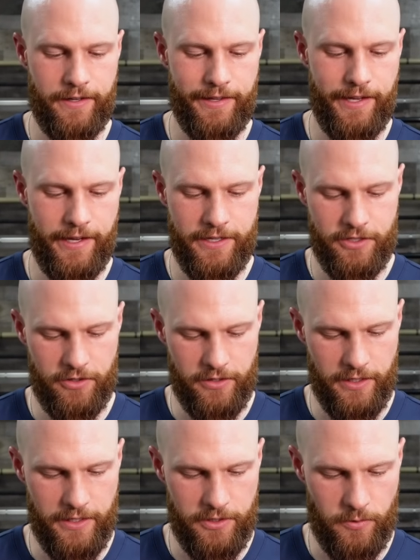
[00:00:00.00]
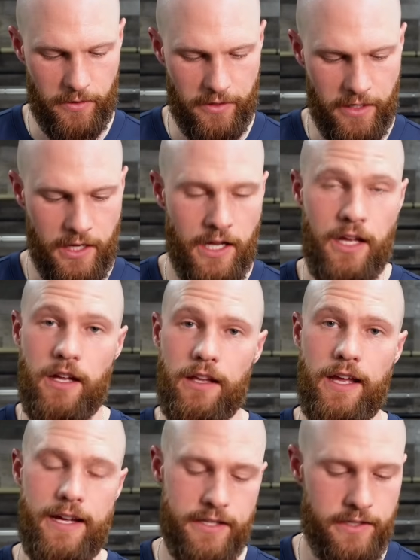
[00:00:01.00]
the answer to this one.
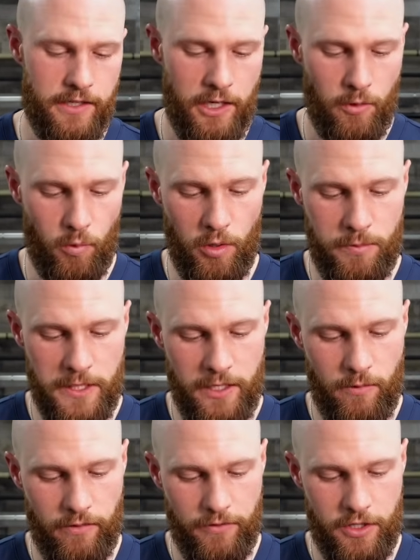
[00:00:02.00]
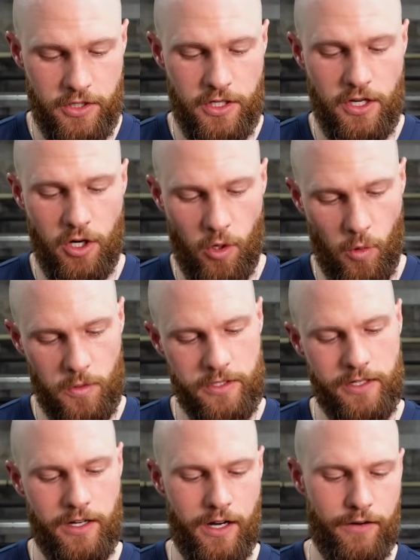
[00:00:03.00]
Yes, Whoop did reverse course
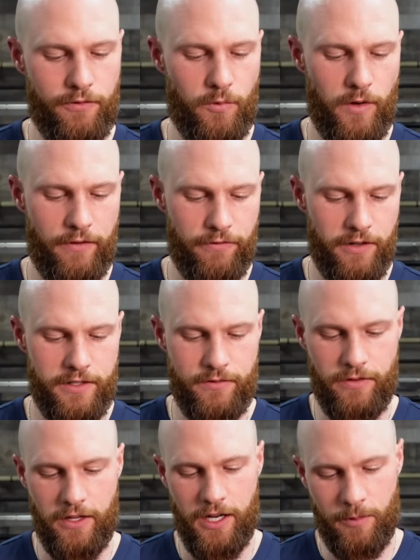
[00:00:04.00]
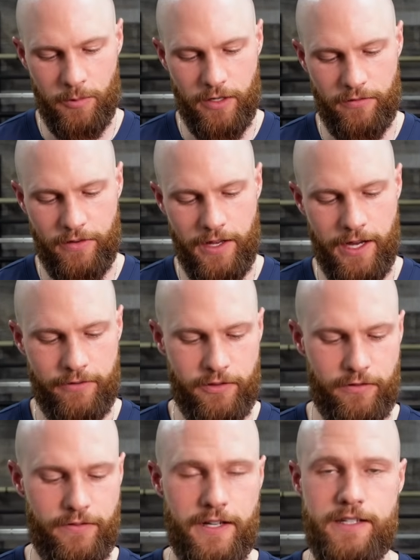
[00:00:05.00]
and offer refunds for the upgrade fee
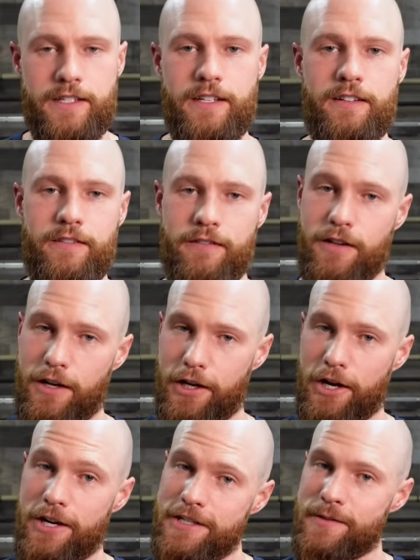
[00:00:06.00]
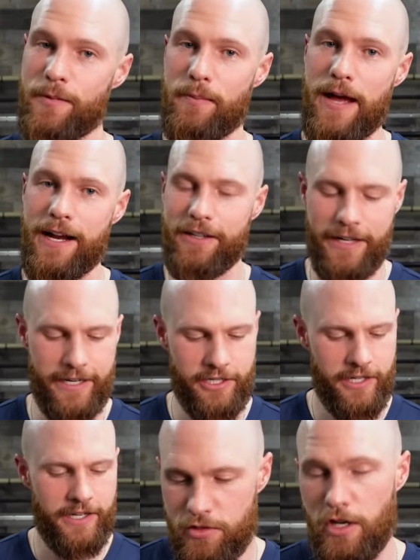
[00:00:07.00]
after facing customer backlash.
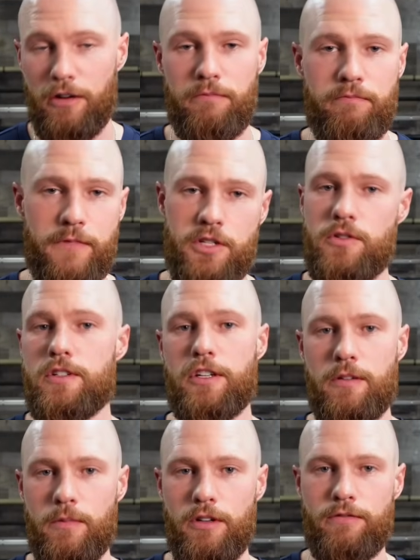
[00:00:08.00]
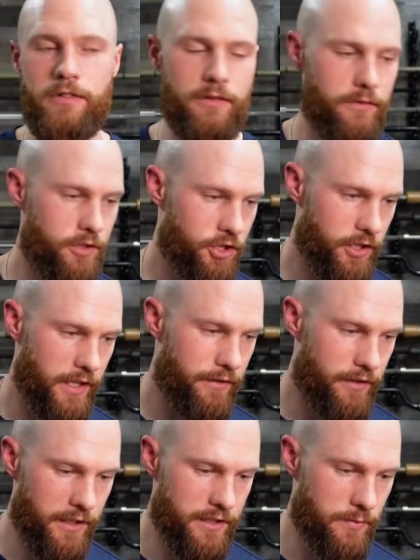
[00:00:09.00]
So this was a good move. Should they have
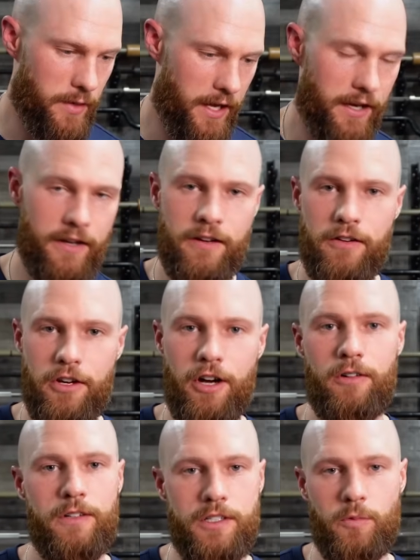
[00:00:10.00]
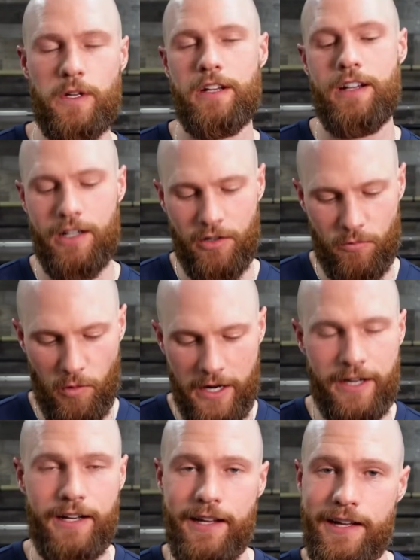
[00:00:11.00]
done this in the beginning? No, because it went
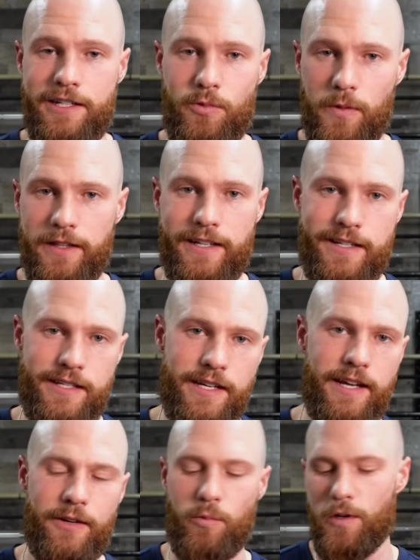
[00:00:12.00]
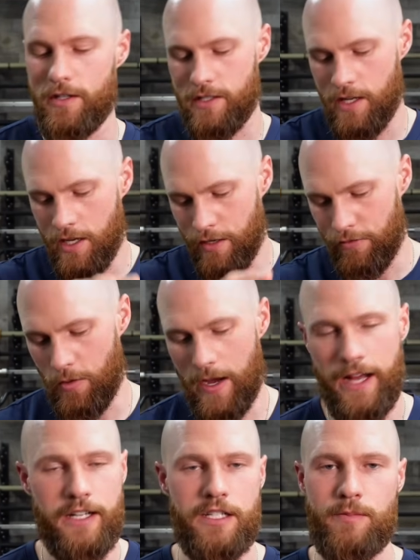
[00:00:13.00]
right against what they said was if you
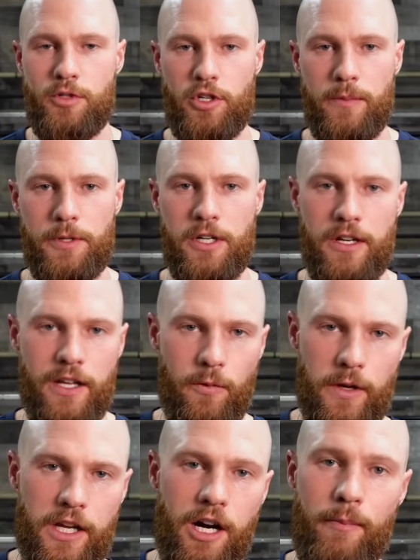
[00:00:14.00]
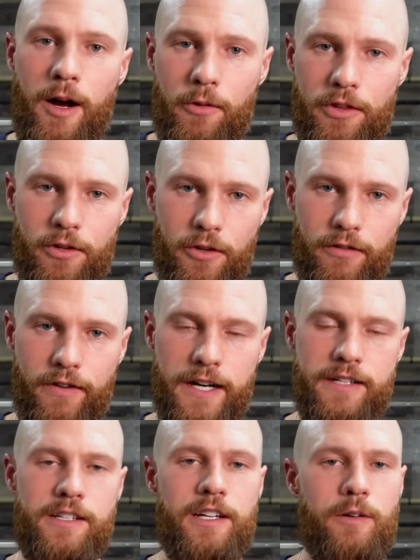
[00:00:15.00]
had a subscription, we come out with a new
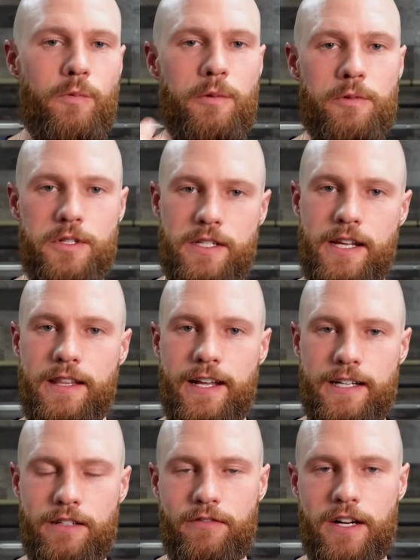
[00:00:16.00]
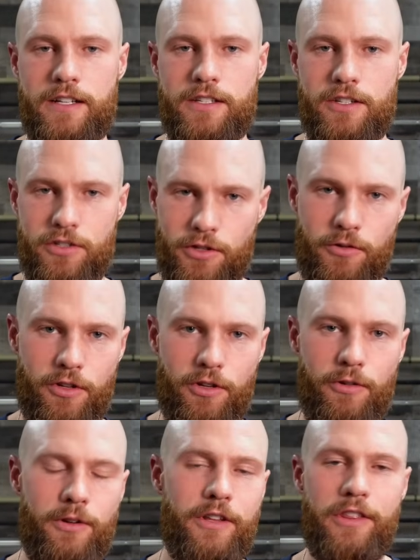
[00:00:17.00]
device, we will send that device to
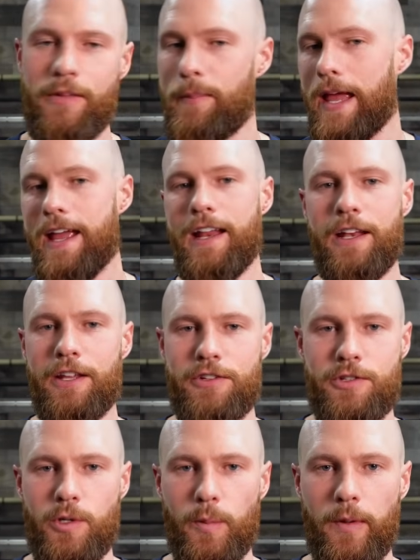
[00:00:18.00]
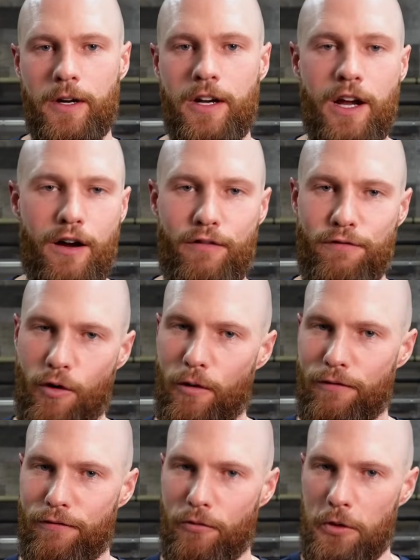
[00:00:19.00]
you, the paying consumer, for
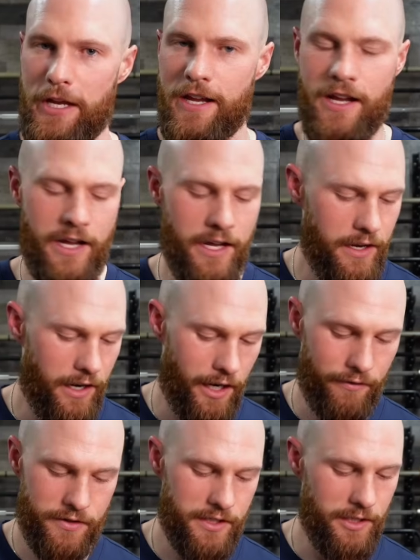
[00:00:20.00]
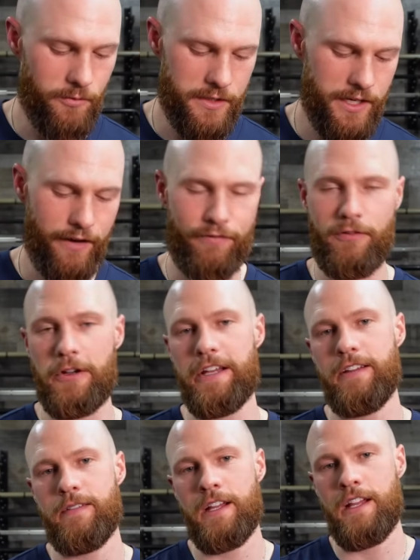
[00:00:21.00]
free. Obviously it was not
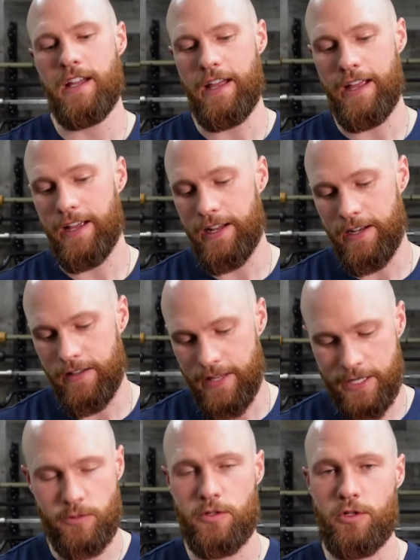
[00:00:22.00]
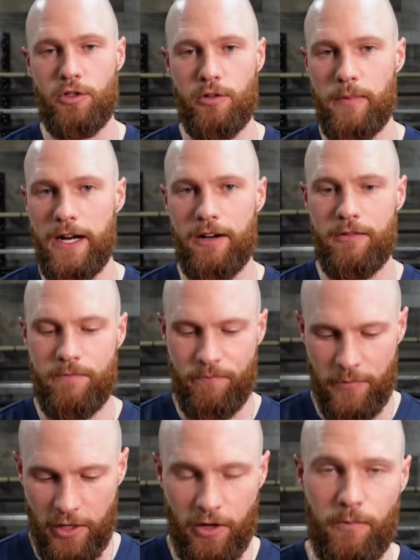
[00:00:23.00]
free, and that's what's cool
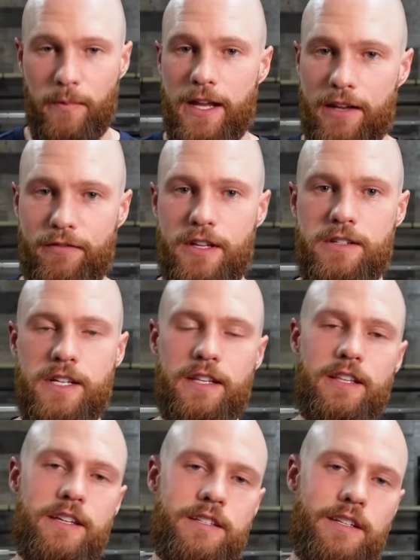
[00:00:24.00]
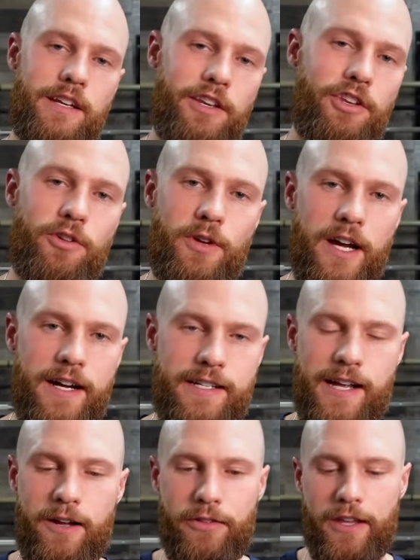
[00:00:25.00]
about, making videos like this and you guys
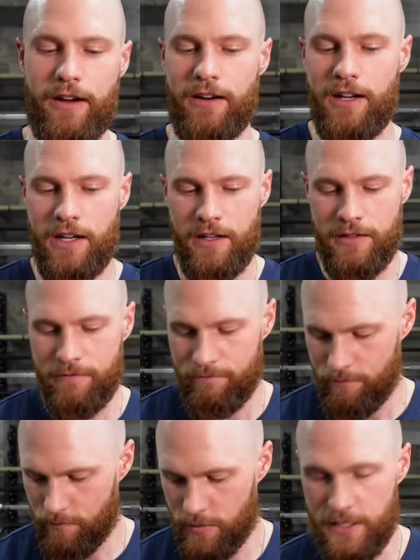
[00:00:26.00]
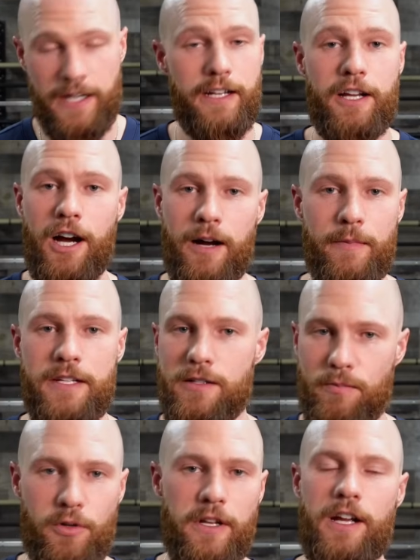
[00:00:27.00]
out there sending comments,
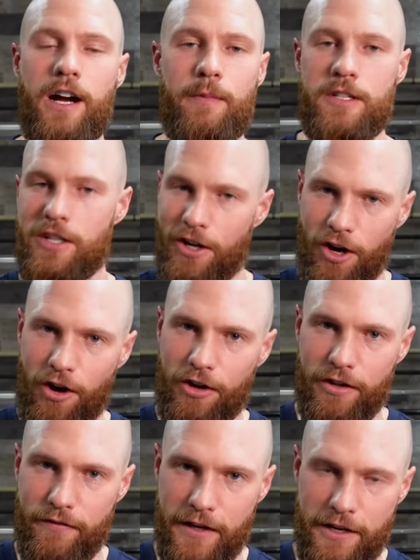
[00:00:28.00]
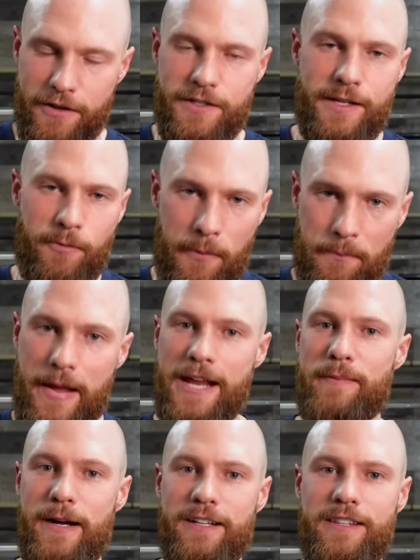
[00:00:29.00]
putting comments on all the videos that were made
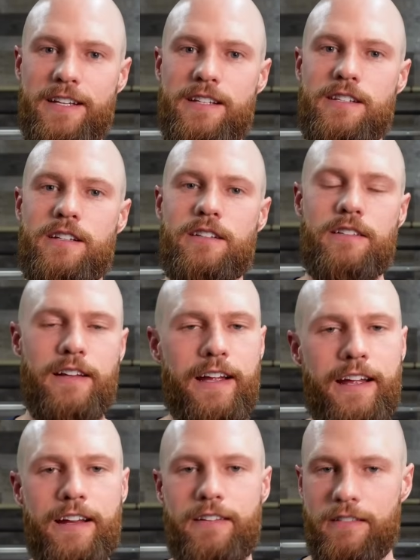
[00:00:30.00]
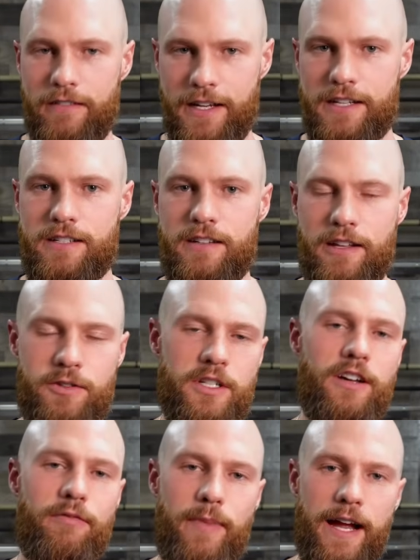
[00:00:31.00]
about this. And yes, there was
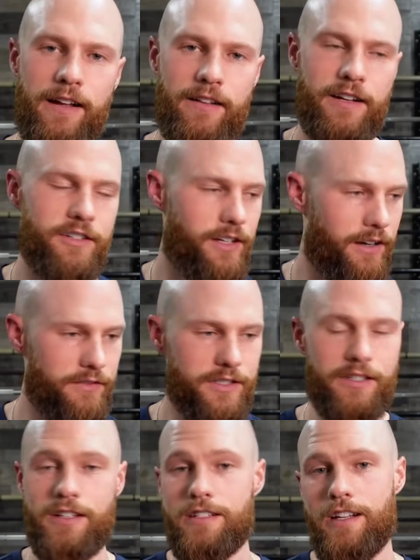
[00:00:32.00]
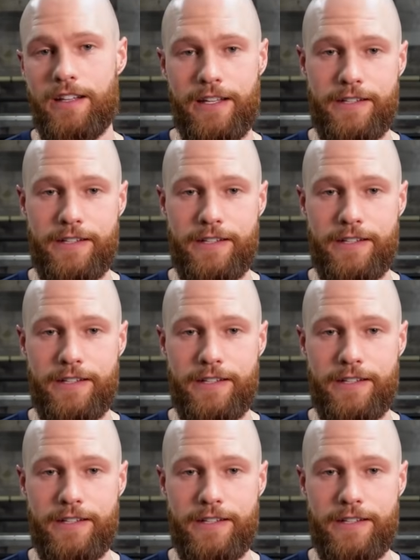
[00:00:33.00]
enough backlash. Obviously I saw the